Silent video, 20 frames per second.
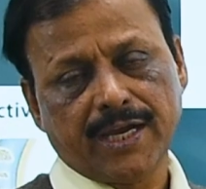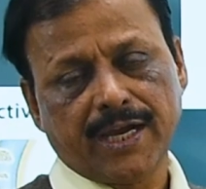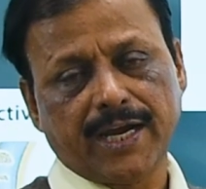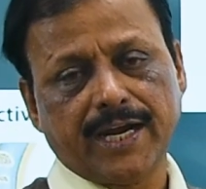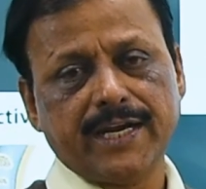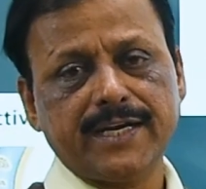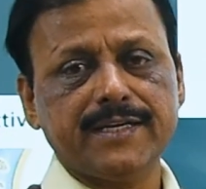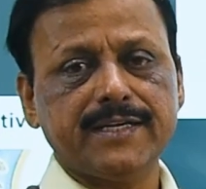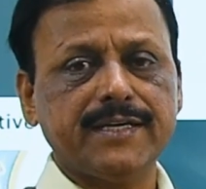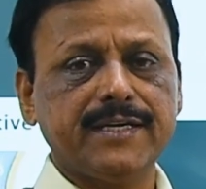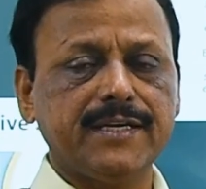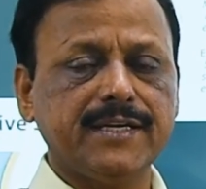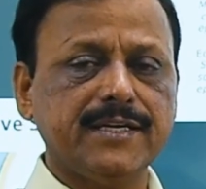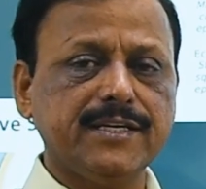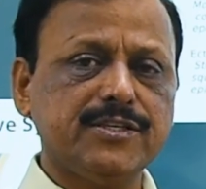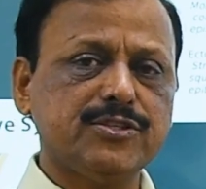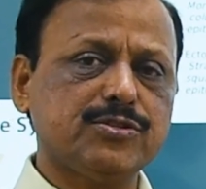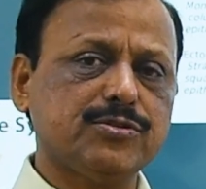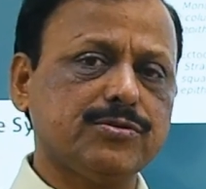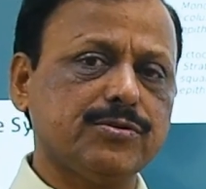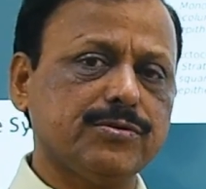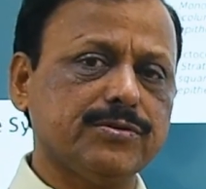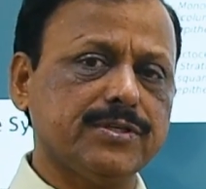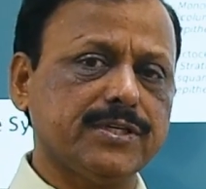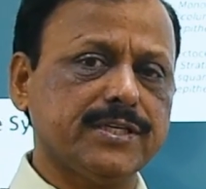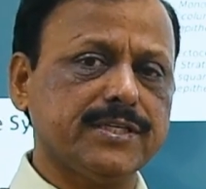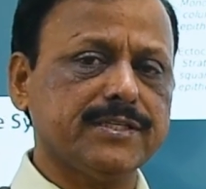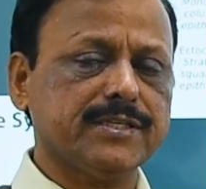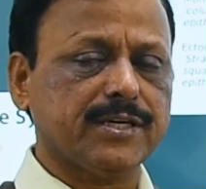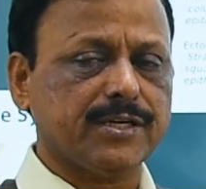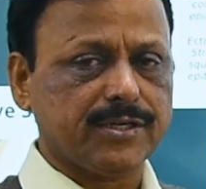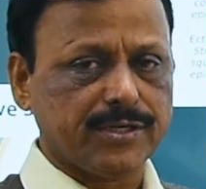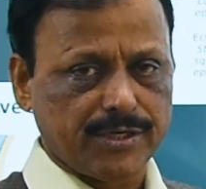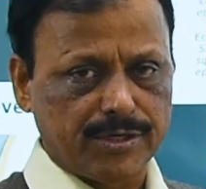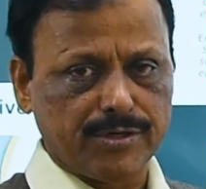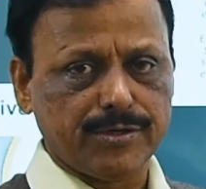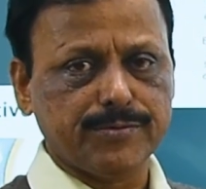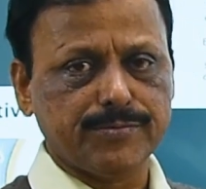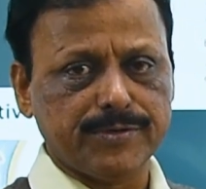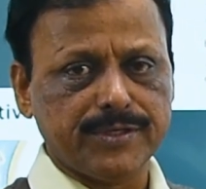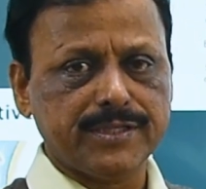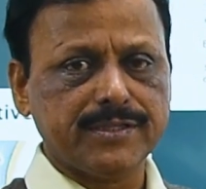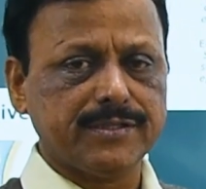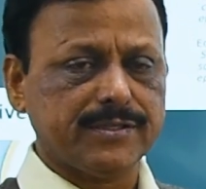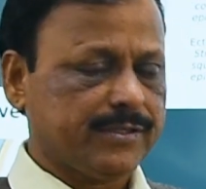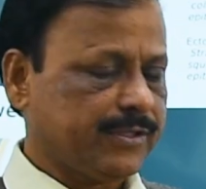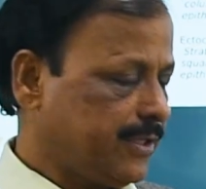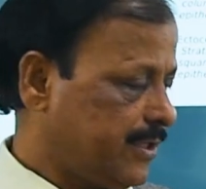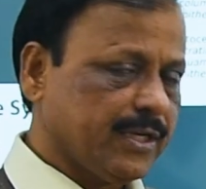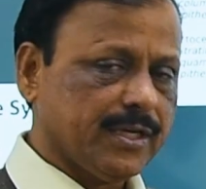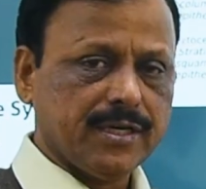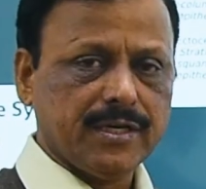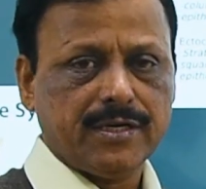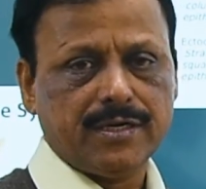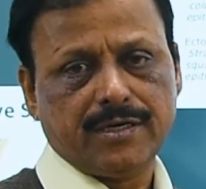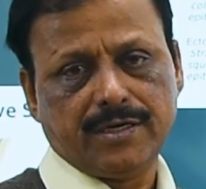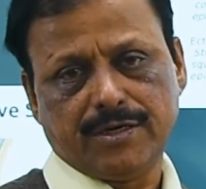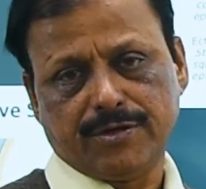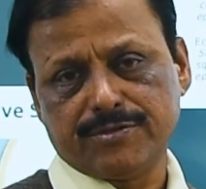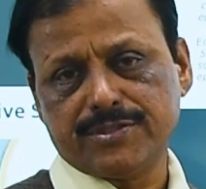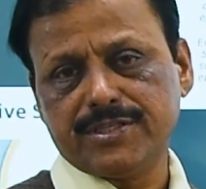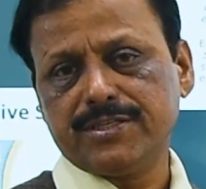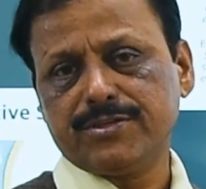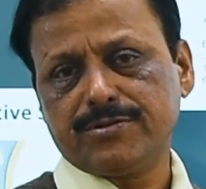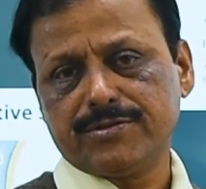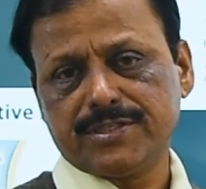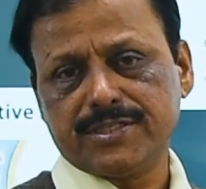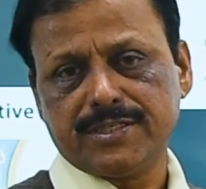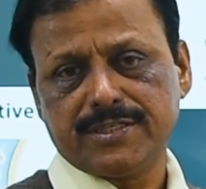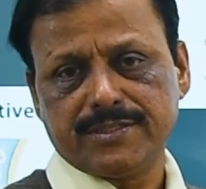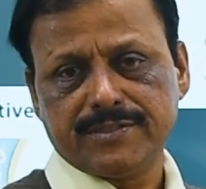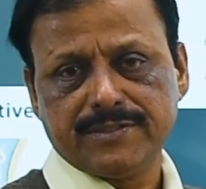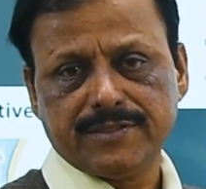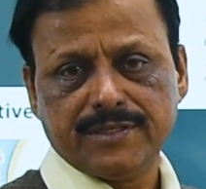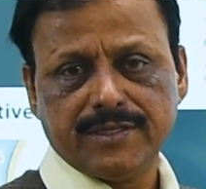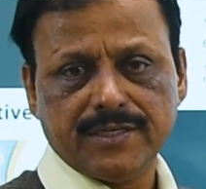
And estrogen along with oxytocin,